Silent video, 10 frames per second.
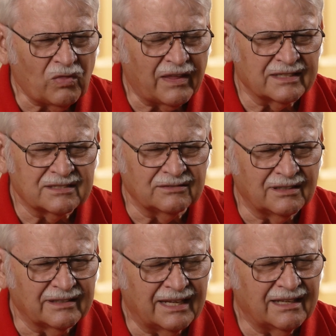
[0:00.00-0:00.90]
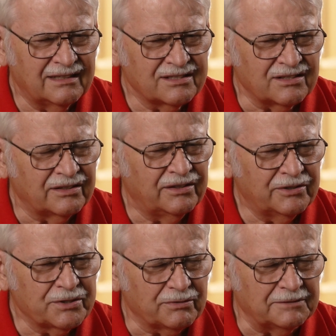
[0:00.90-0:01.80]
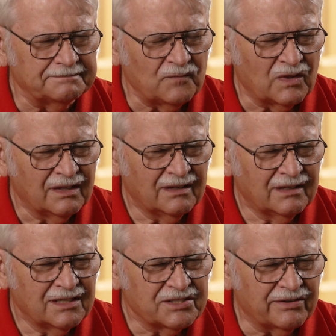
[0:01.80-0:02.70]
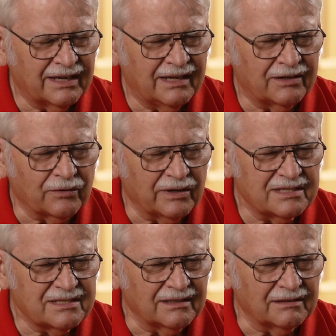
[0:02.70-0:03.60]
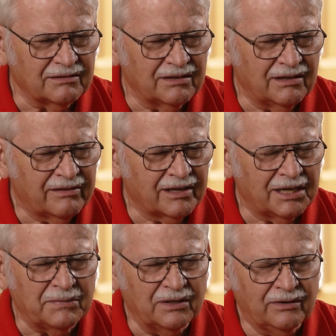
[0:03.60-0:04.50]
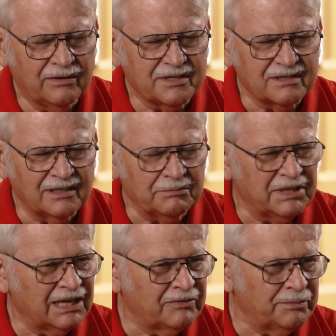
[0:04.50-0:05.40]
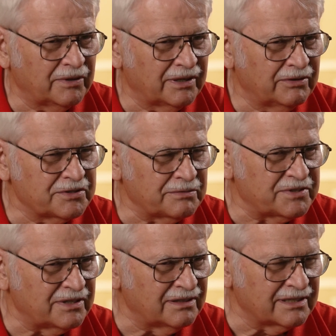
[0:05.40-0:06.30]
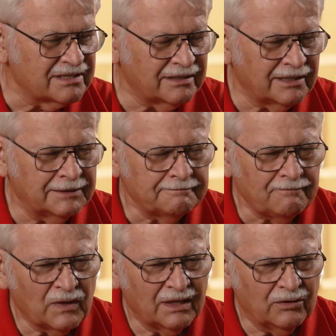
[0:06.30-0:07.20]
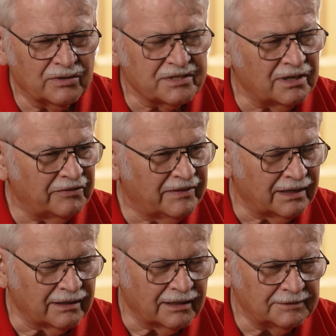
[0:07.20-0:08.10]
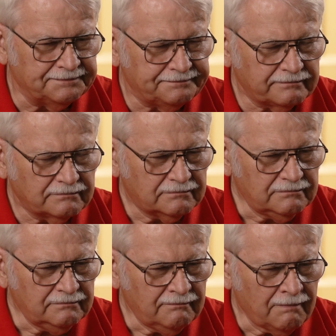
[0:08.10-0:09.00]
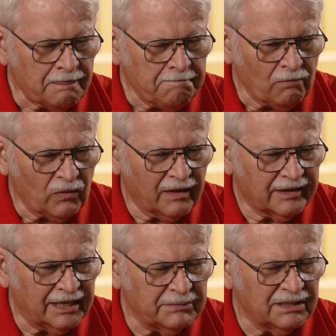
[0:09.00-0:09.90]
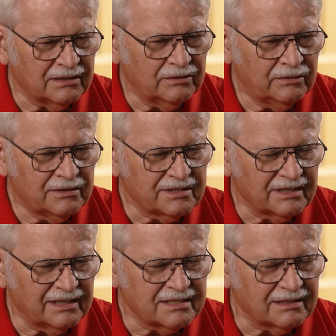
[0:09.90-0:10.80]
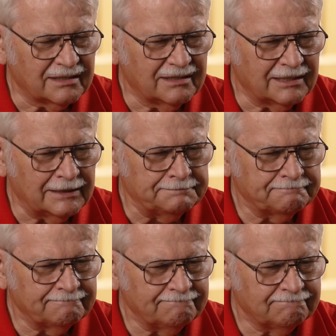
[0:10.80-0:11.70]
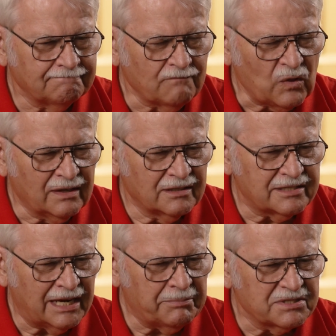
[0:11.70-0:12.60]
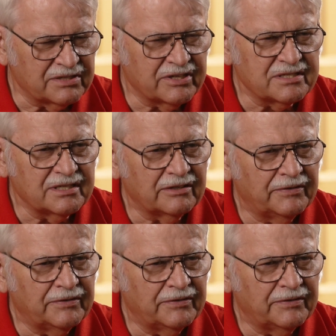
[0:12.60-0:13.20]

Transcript: And I said, Well, that is unusual. So I got dressed, and another guy, Mahooch, named Davenport, who was from Salt Lake City, who was off that night, came in the hooch and he said, um, Sappers have just hit the